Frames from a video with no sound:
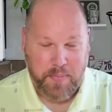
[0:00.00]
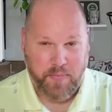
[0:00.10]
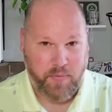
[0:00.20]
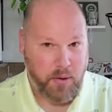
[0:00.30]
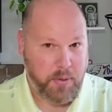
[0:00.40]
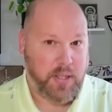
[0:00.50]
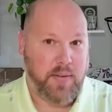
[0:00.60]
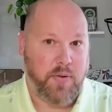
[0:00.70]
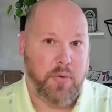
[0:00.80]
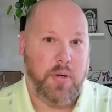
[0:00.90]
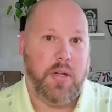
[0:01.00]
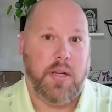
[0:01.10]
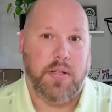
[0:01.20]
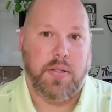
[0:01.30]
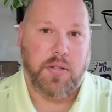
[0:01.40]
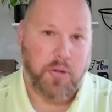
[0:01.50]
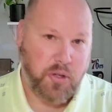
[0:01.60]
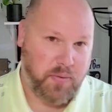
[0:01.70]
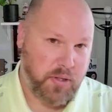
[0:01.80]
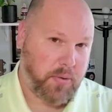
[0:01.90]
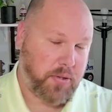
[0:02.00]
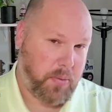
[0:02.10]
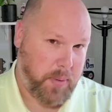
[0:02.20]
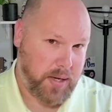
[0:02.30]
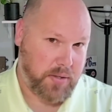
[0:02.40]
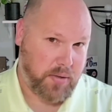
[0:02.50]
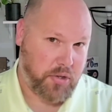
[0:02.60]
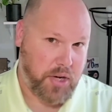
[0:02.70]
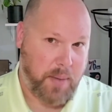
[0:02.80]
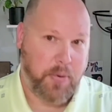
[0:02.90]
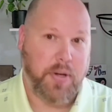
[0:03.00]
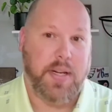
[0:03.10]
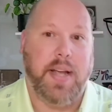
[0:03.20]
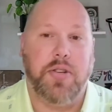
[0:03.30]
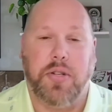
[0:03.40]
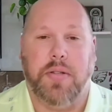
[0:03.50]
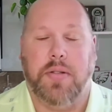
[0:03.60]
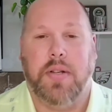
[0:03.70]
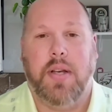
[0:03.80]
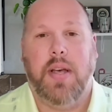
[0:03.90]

from Klevu is search results are based on shopper intentions,